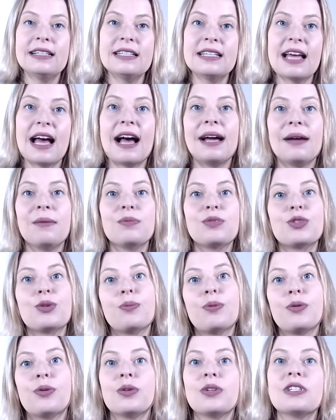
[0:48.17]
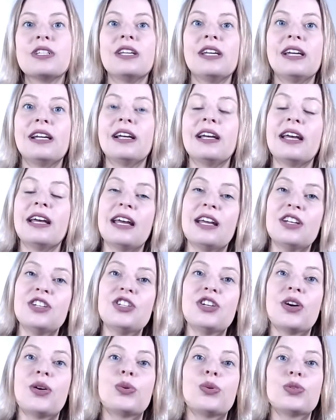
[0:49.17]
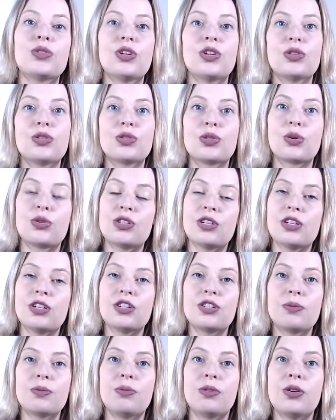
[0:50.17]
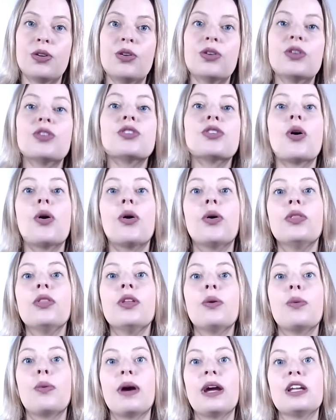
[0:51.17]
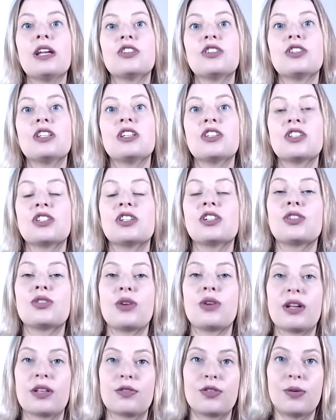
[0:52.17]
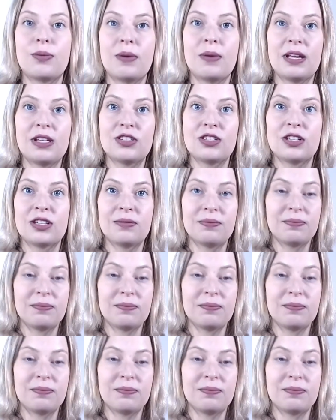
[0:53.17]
I'm supporting NGOs and social entrepreneurs on the way to digital transformation.